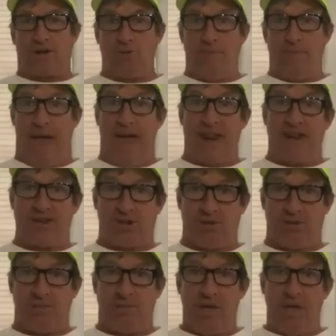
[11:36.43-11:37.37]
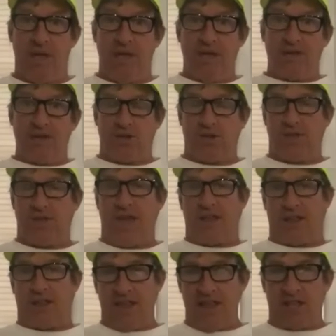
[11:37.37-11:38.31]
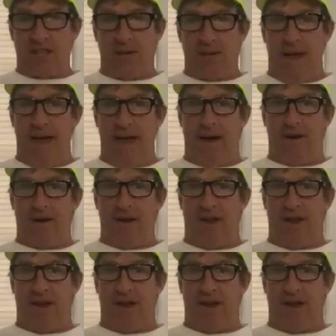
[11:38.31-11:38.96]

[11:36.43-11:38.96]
to manage them, so they lease them out.